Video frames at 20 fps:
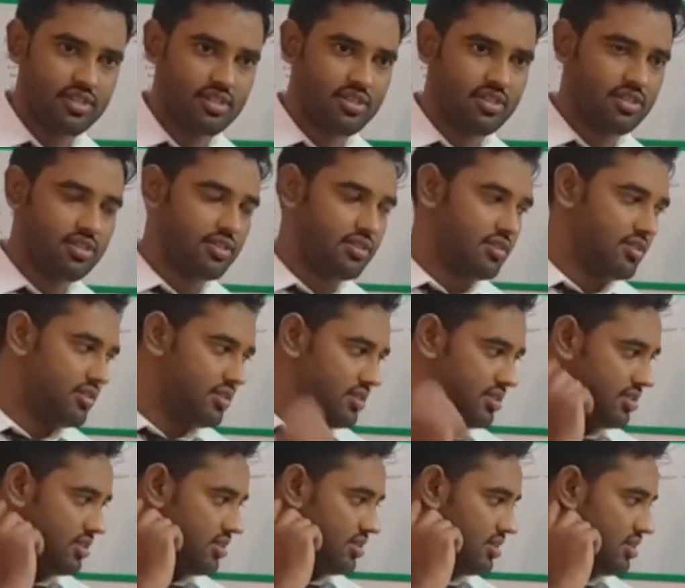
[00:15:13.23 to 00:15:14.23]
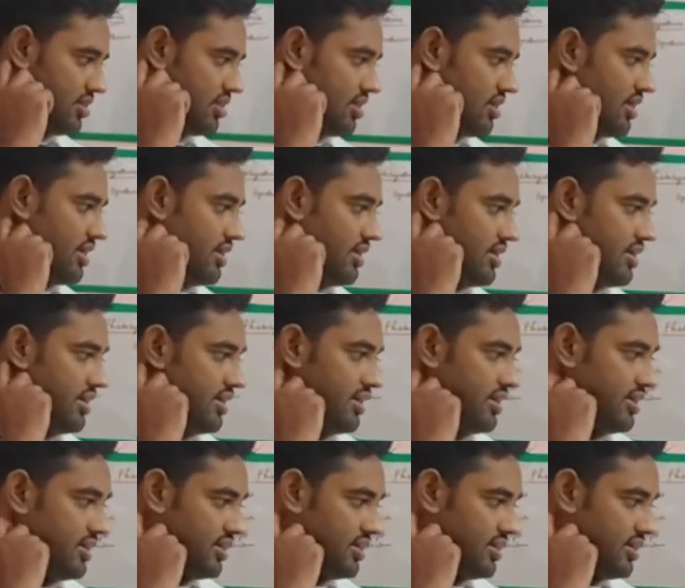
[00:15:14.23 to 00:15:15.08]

Nobody speaks.